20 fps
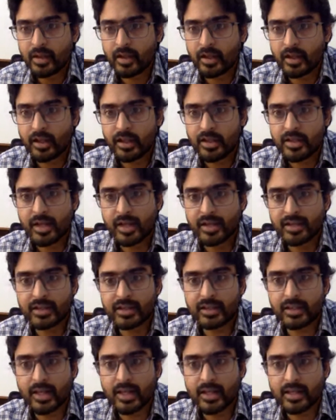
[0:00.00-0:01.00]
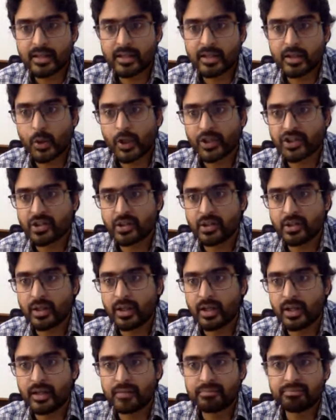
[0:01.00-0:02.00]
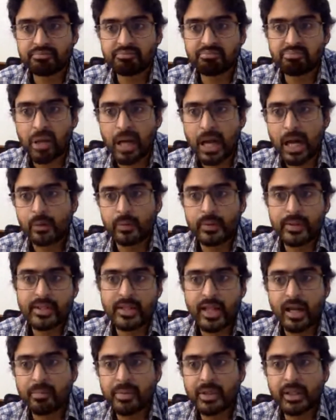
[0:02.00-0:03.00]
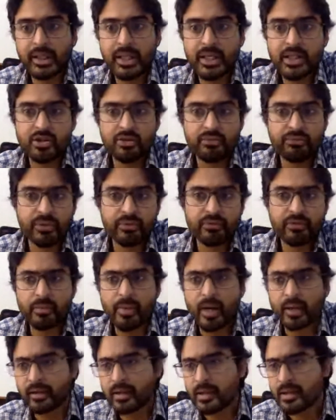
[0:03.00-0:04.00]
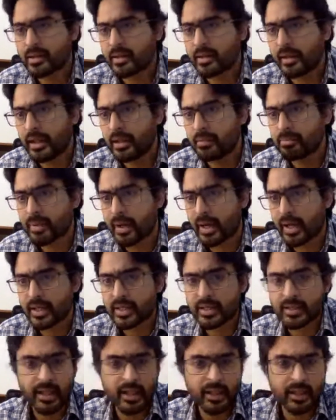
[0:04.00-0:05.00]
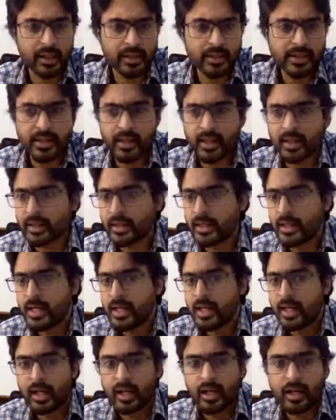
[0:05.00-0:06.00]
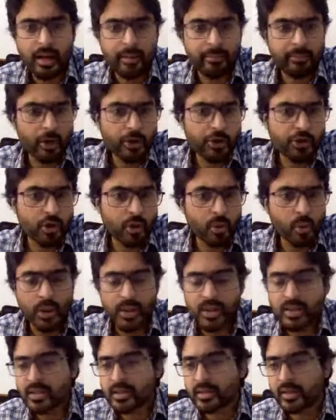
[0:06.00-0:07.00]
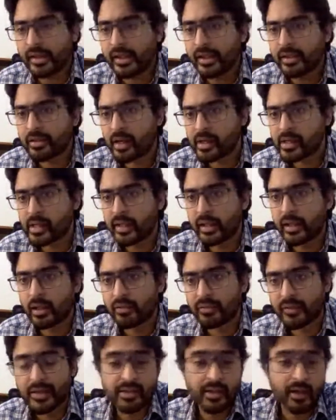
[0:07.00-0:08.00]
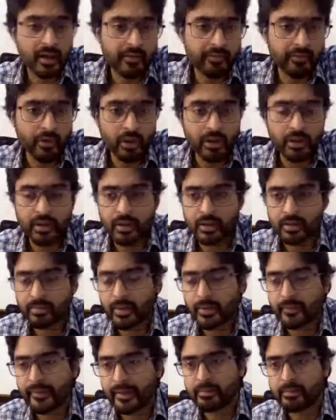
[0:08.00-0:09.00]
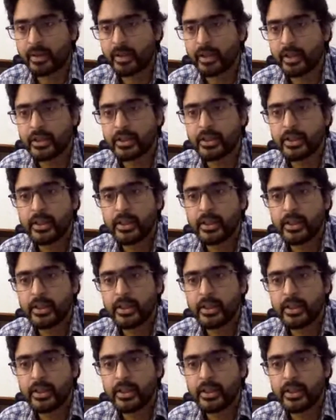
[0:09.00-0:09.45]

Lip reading: Sajid had asked us the question, how Islamically is different from other screening products like Ansar. I'm not sure what is the screening criteria of Ansar. I've not heard about them earlier.